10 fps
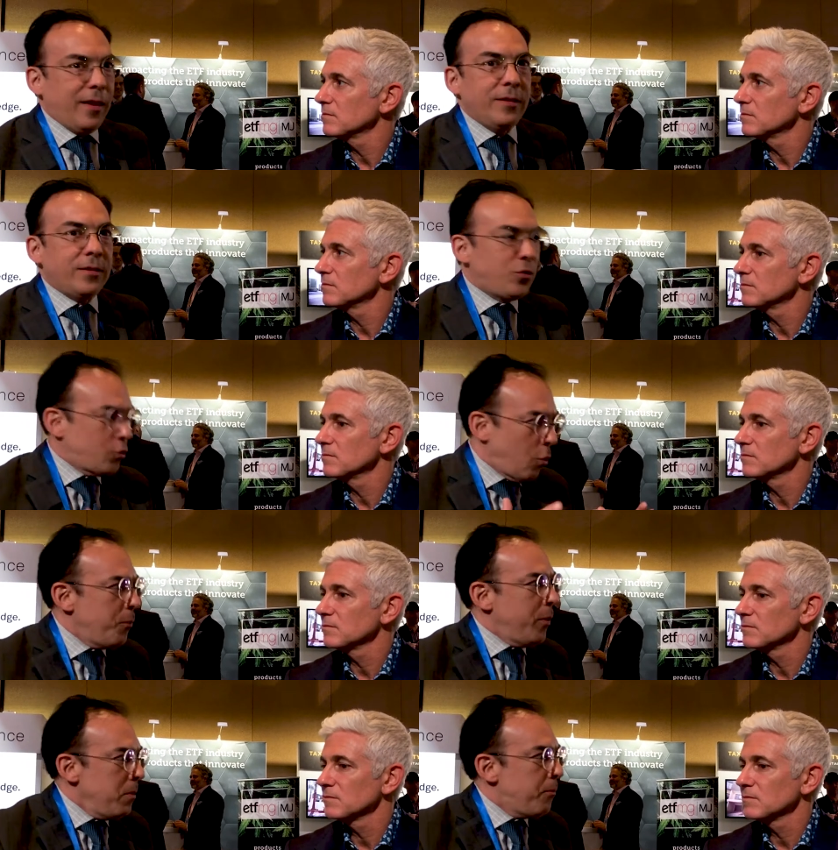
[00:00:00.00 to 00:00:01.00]
Speaker 1: that it's
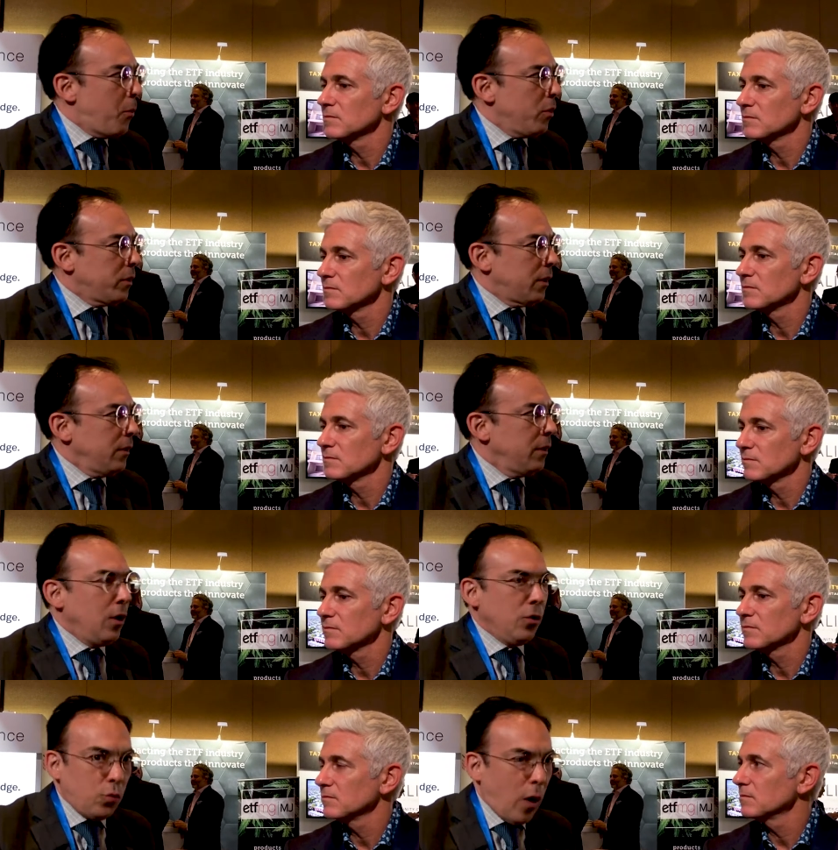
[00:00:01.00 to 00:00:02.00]
super important
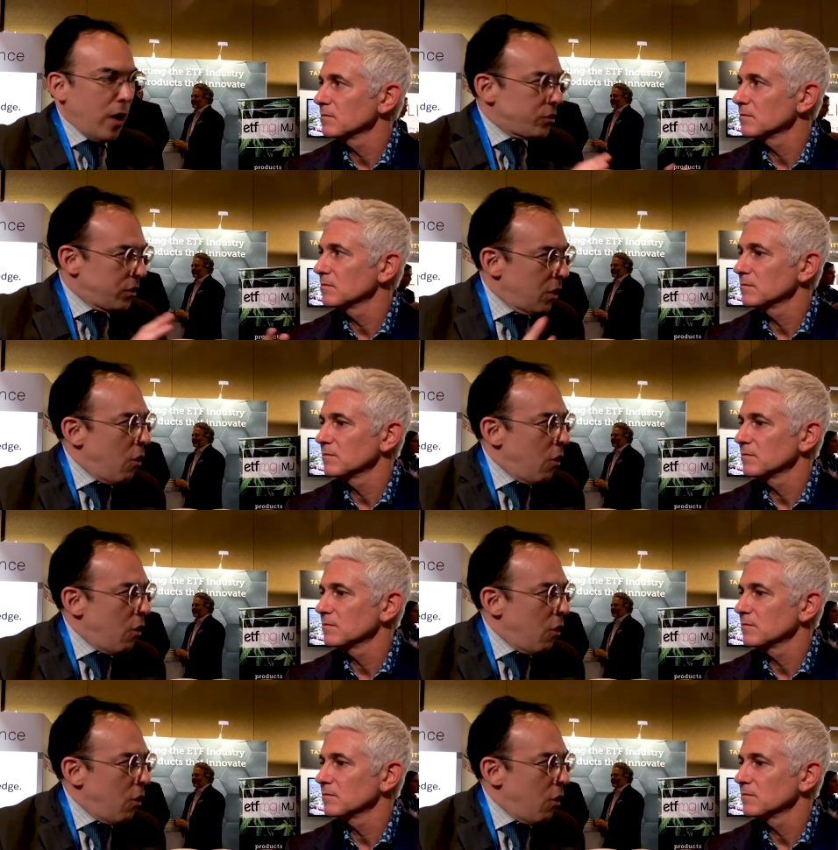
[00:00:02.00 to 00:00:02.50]
to actually